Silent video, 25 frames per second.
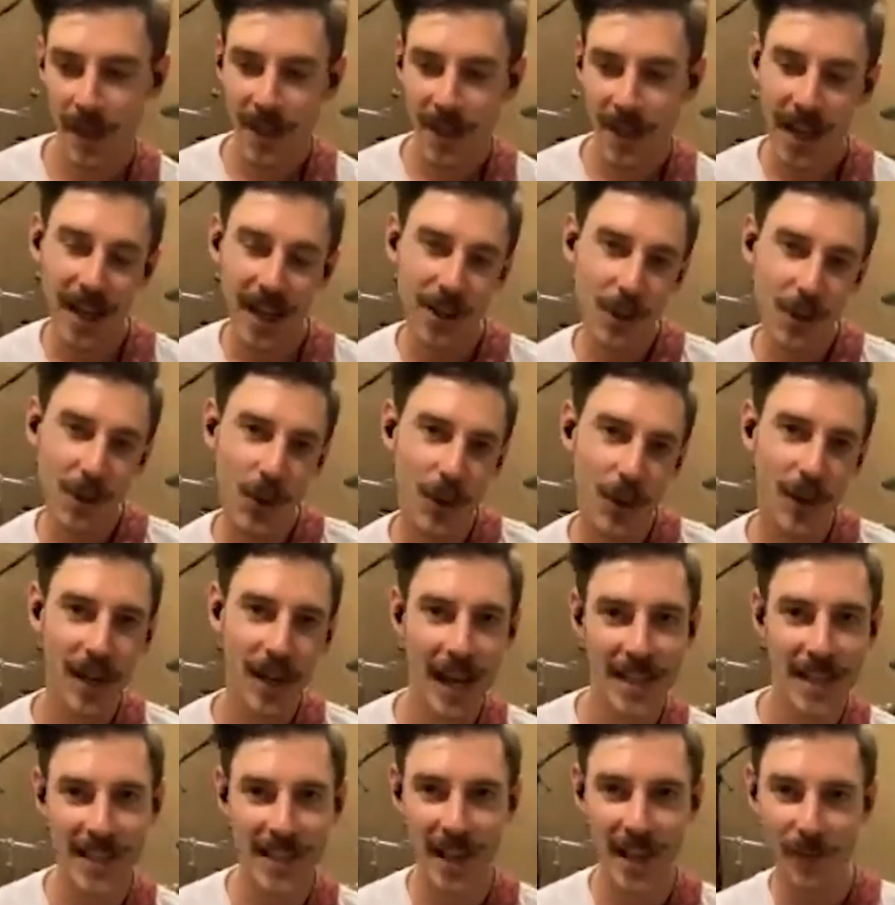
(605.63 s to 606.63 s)
Kind of cool. It
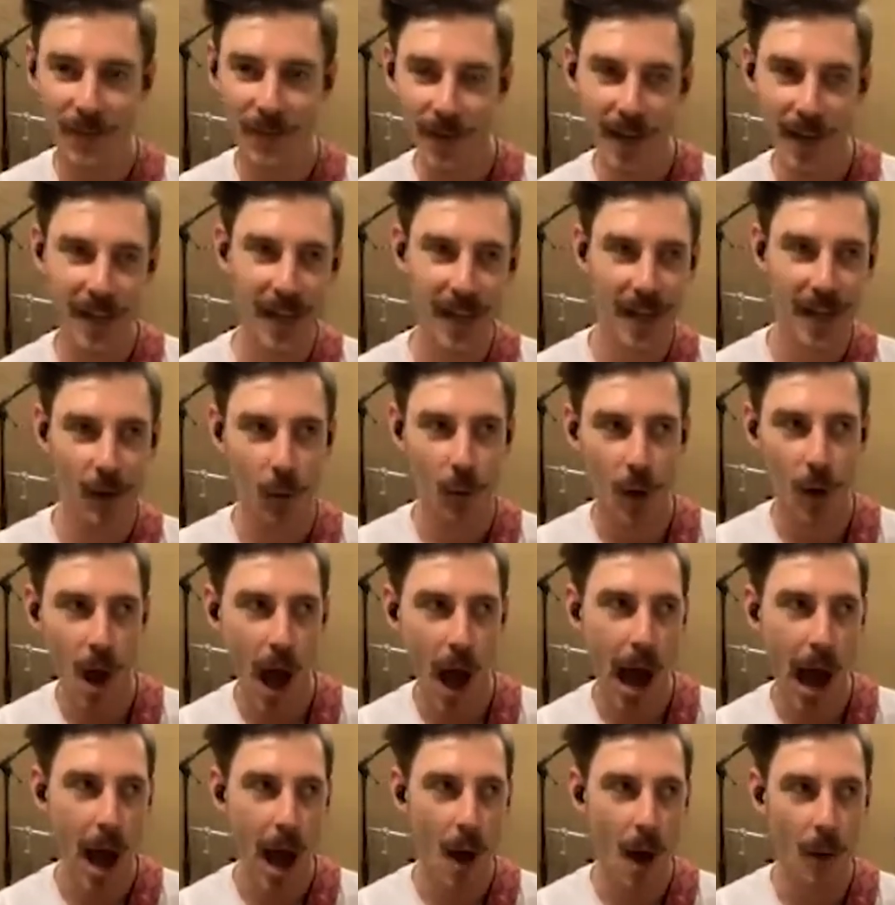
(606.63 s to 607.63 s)
has that very like,
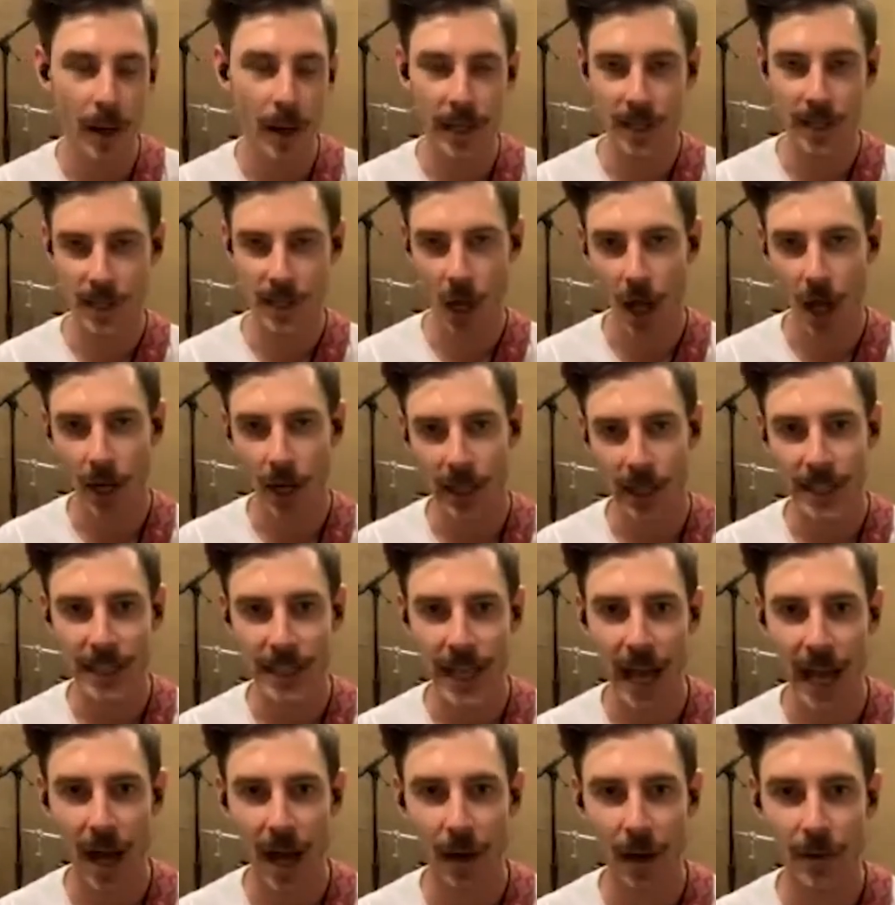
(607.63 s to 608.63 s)
wow, exotic
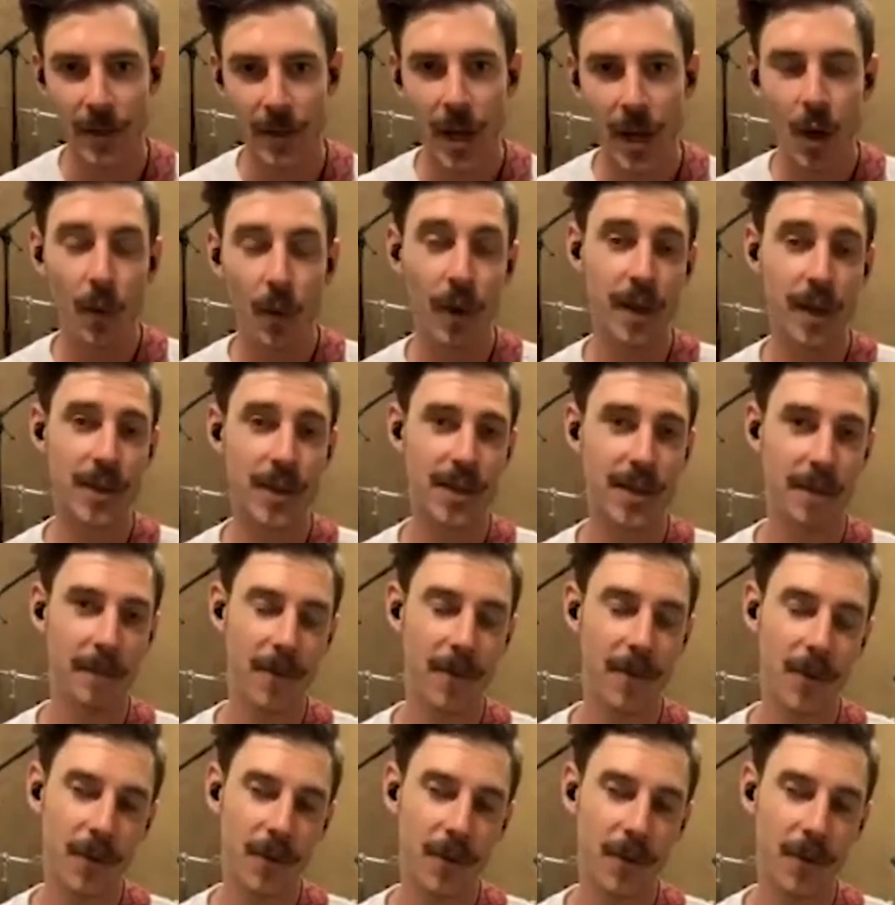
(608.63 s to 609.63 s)
sound. Whereas the
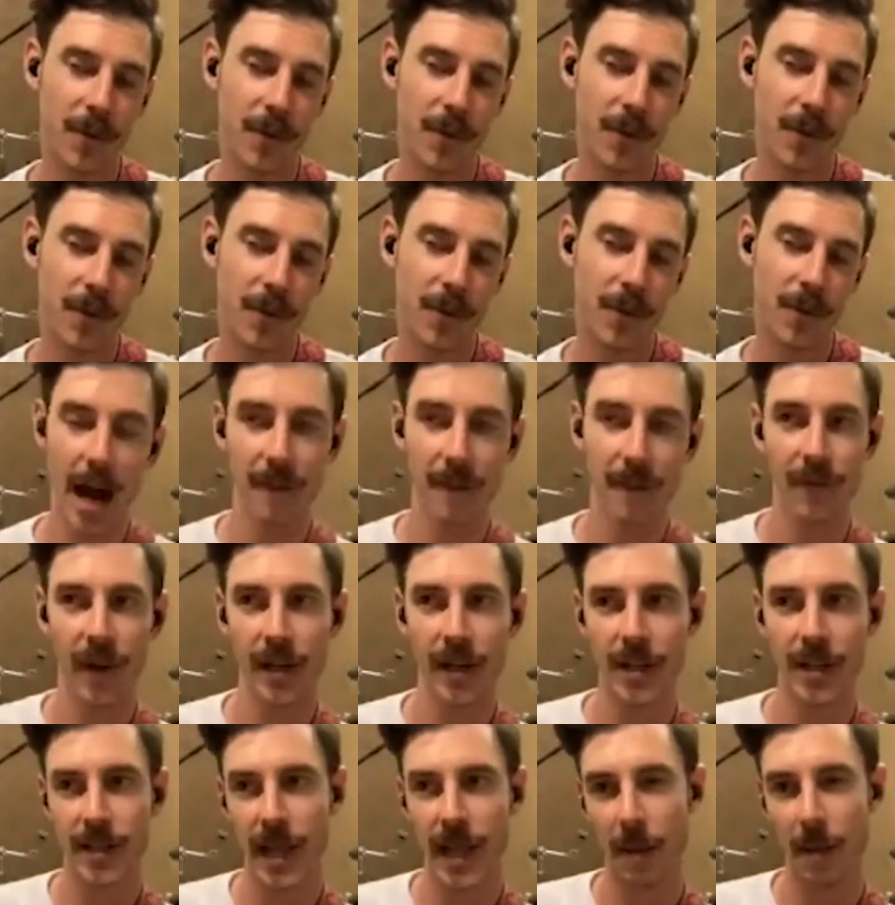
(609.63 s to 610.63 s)
3, I
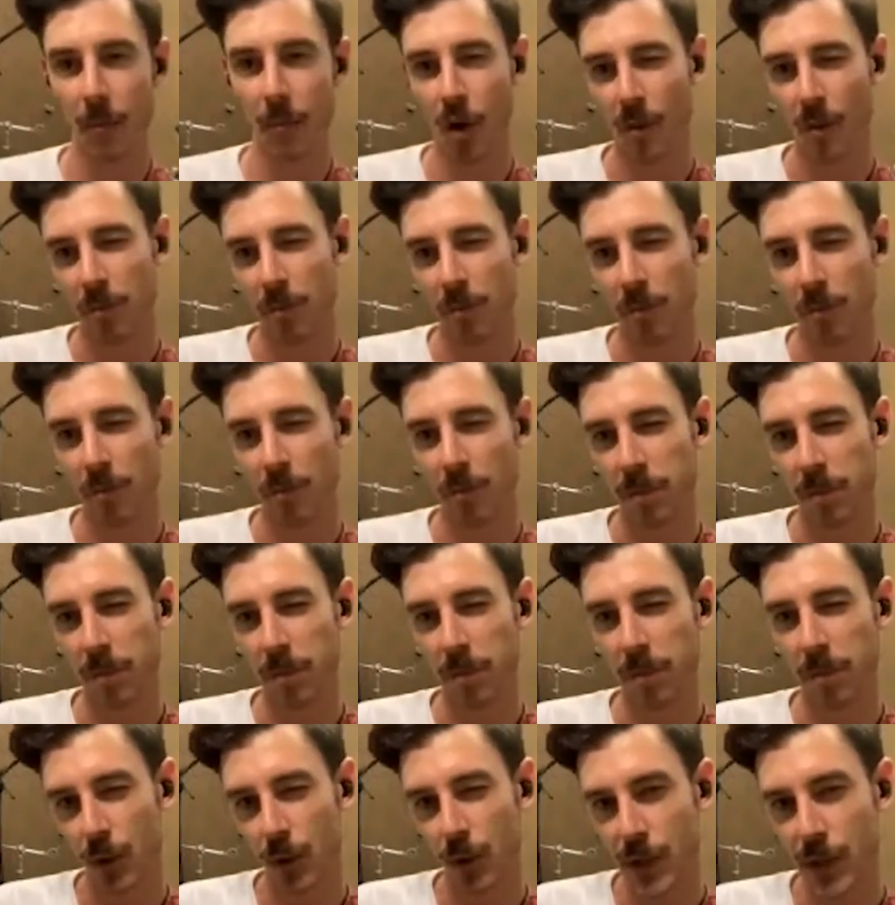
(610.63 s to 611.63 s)
find is that more bluesy
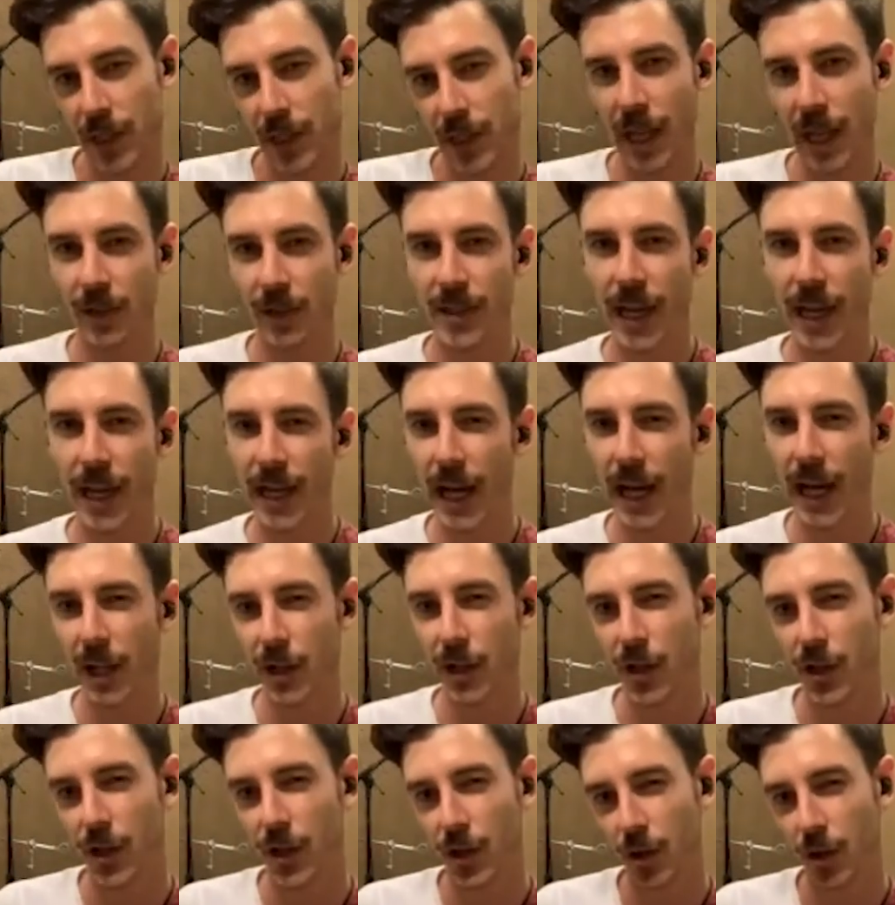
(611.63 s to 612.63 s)
sound. It's that kind of
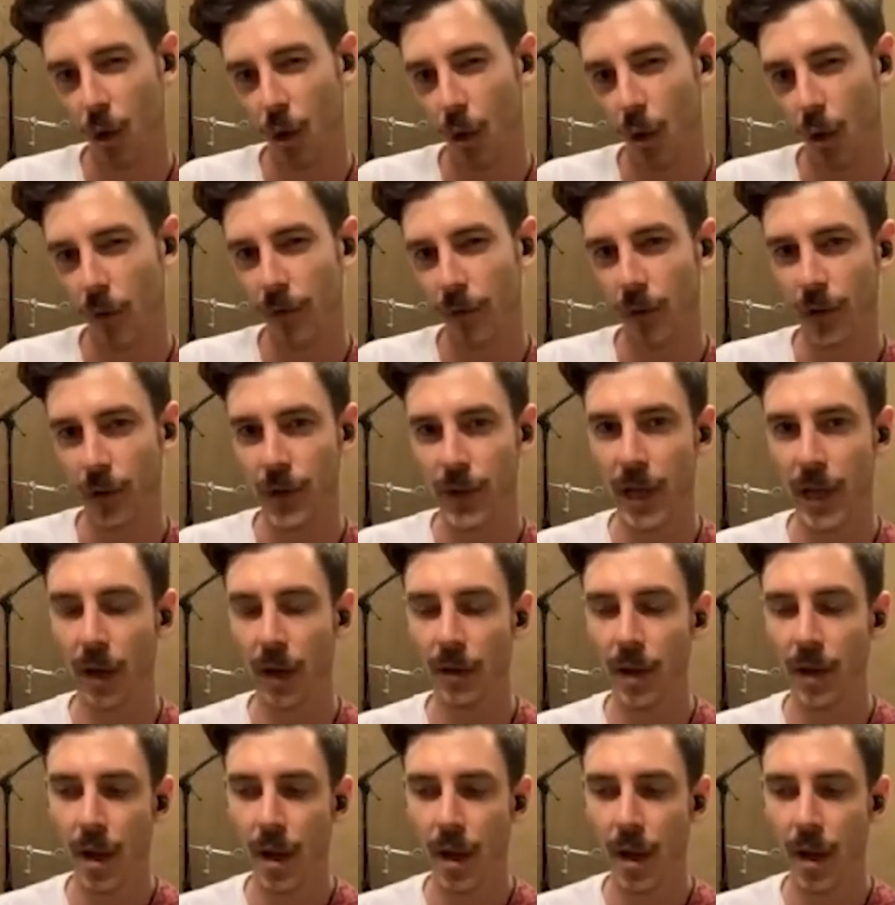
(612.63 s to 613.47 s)
soulful sound.